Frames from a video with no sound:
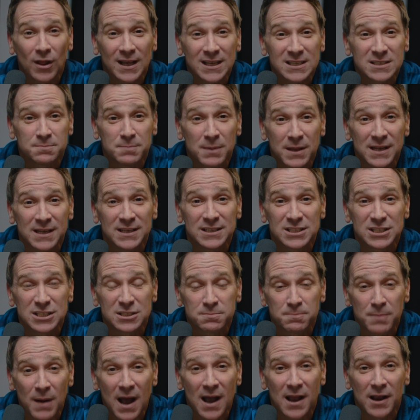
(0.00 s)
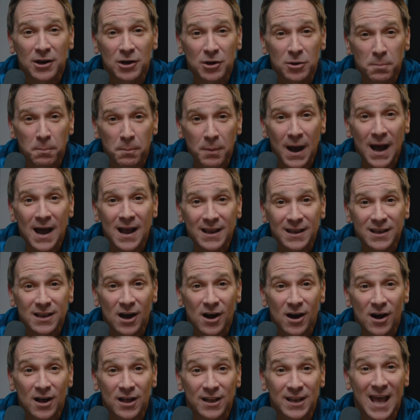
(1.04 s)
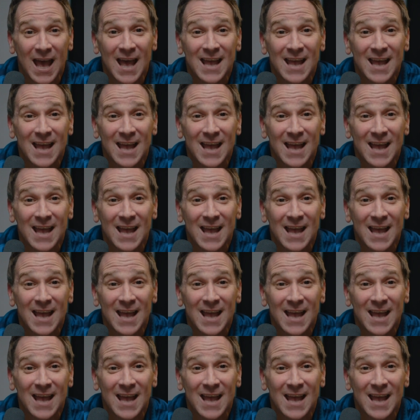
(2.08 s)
has been inspired by God,